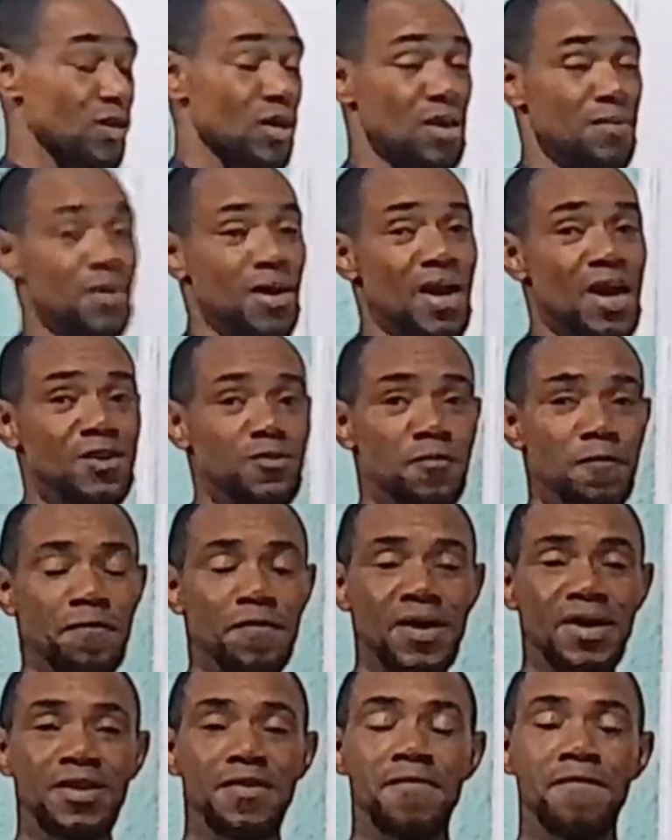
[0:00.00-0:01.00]
can be asked to
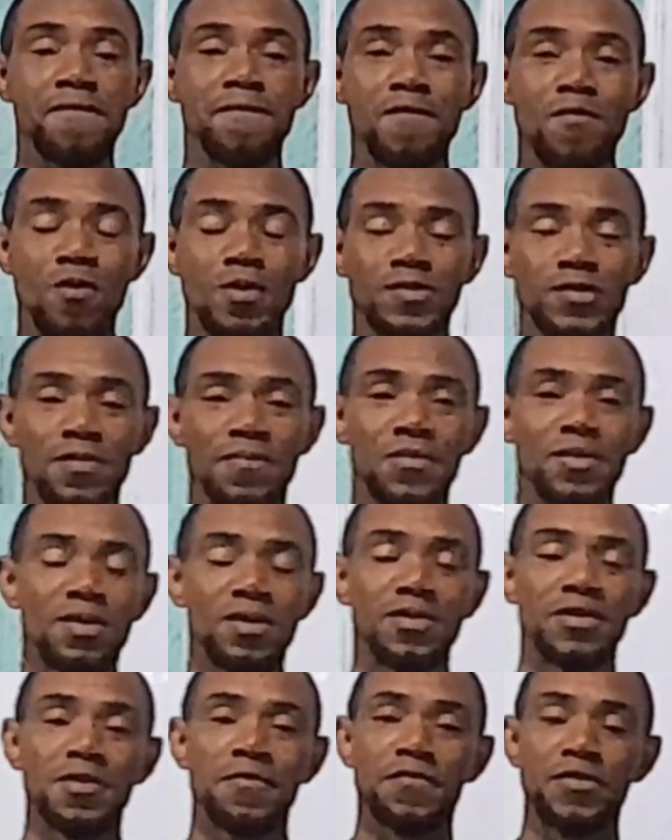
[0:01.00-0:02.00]
find the
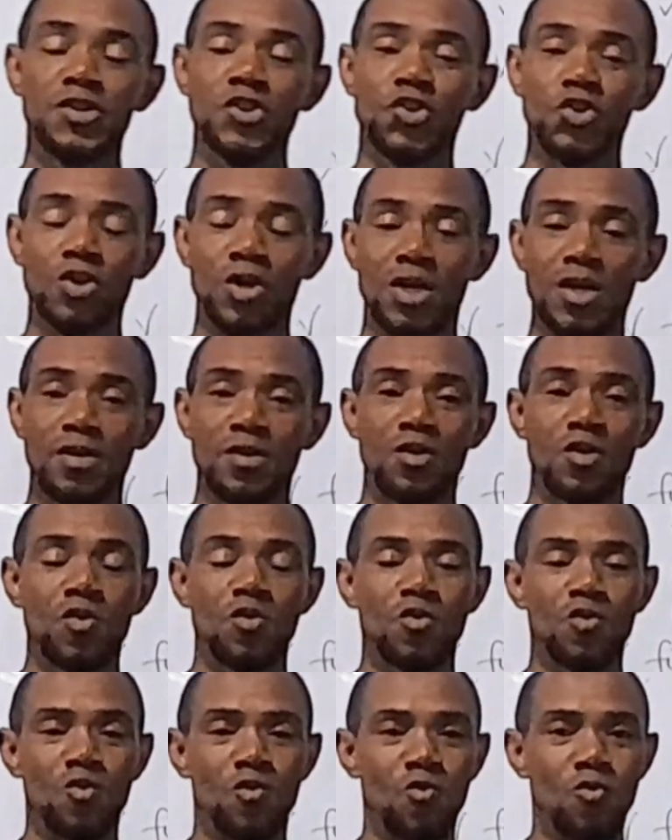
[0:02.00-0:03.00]
first
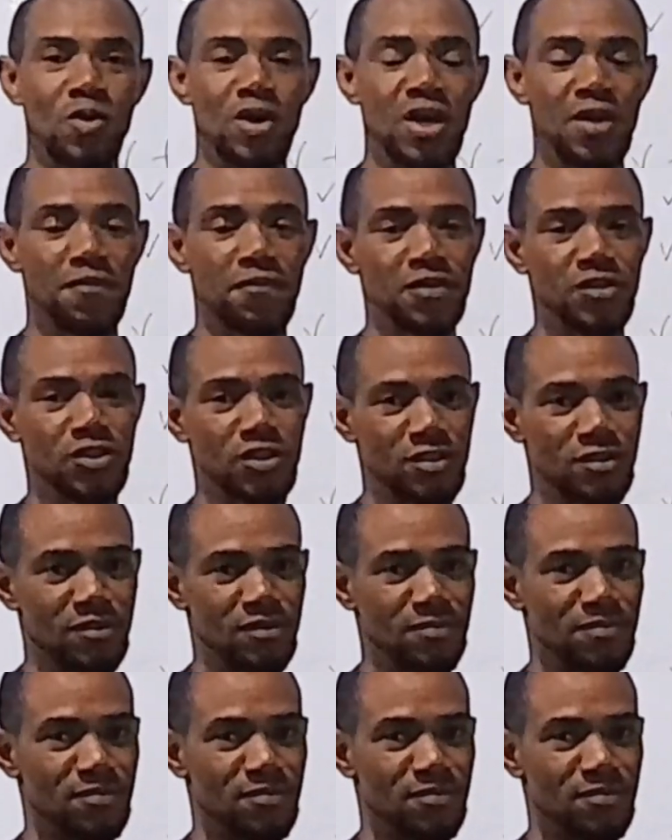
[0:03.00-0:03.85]
differential coefficient.